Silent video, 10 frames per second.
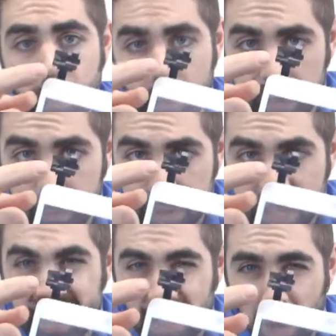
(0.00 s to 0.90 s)
when
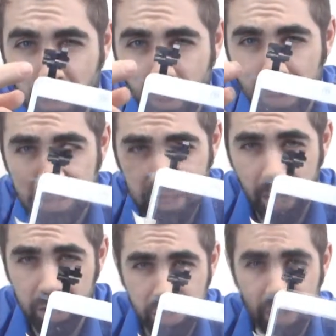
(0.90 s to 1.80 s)
these solder points
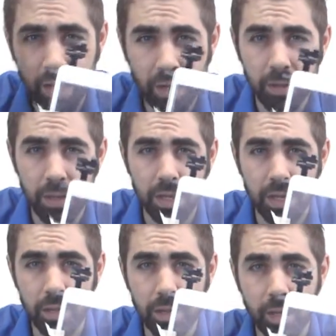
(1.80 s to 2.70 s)
touch
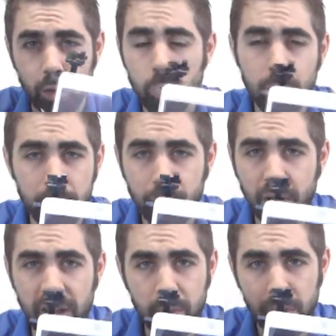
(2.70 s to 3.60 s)
the aluminum
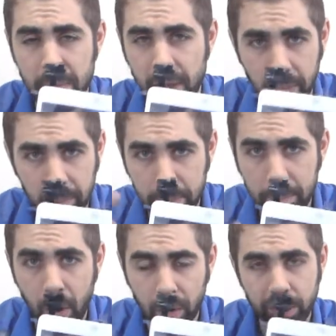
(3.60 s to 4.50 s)
frame or the metal
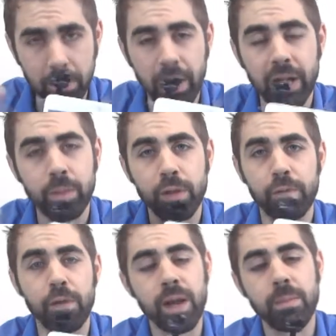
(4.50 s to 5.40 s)
part of the bottom of the
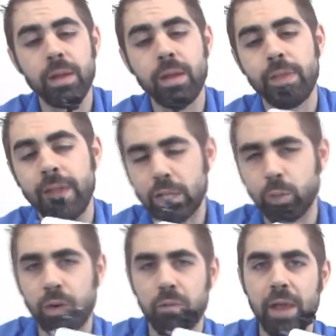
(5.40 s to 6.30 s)
frame, that's
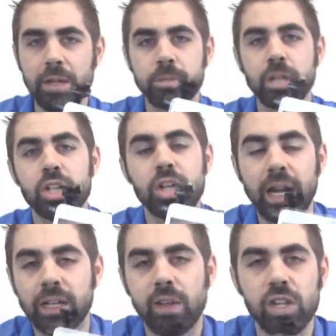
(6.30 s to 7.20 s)
when random touch
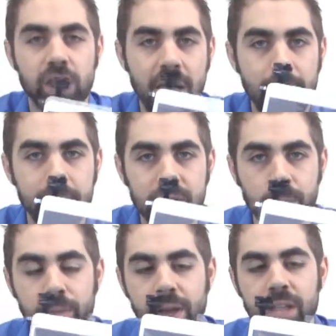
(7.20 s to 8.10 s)
activation happens.
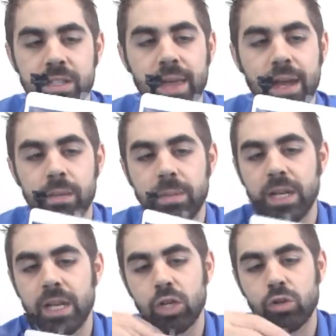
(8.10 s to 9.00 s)
We ran into that in the
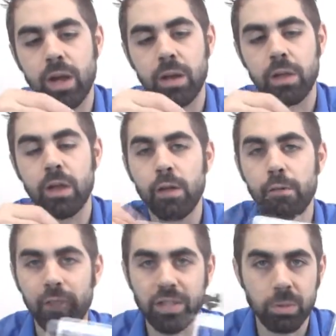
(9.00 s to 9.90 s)
beginning trying to
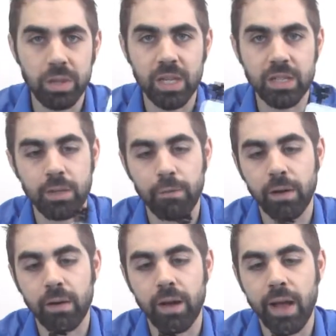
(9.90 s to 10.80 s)
fuss with these to
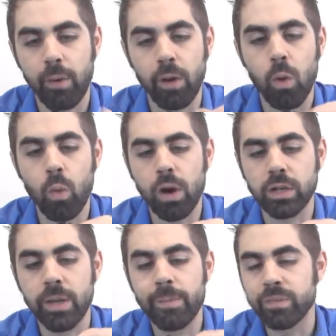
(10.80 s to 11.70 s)
figure out how it all
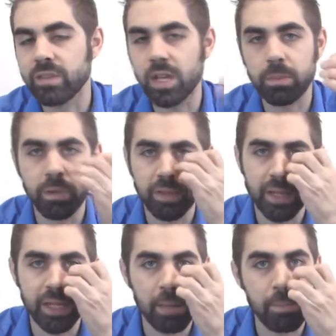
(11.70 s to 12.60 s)
worked. Didn't put
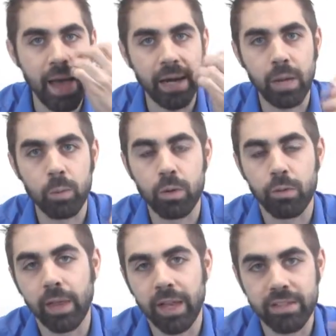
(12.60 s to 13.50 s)
that tape back, and we were
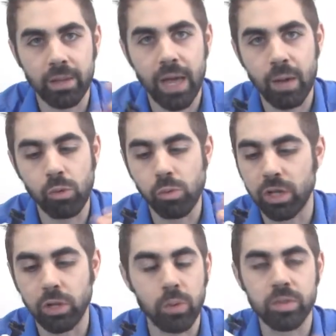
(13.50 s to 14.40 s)
realizing that we would
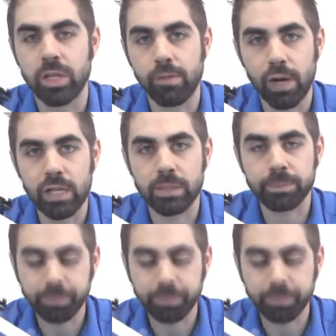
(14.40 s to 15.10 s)
close the device